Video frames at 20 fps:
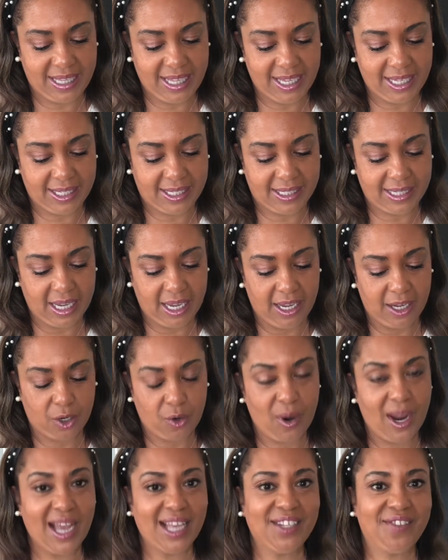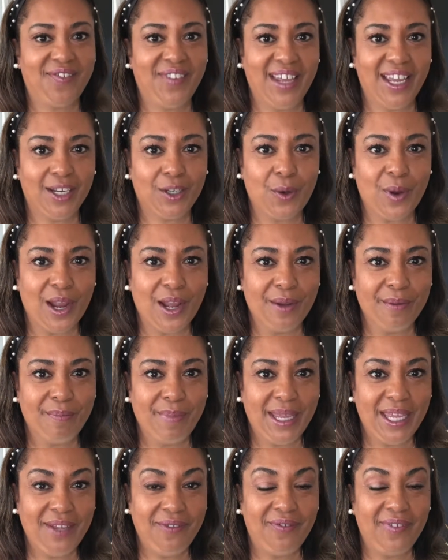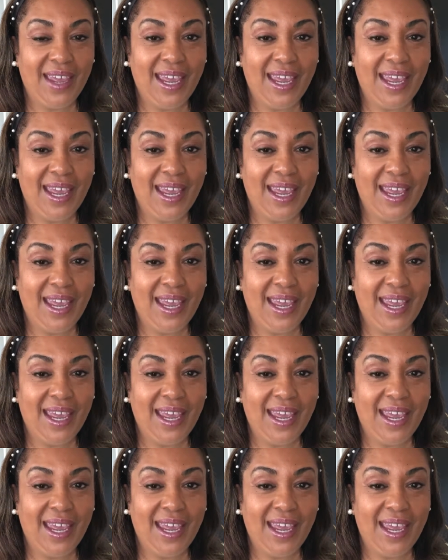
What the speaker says: this grass-fed ground beef,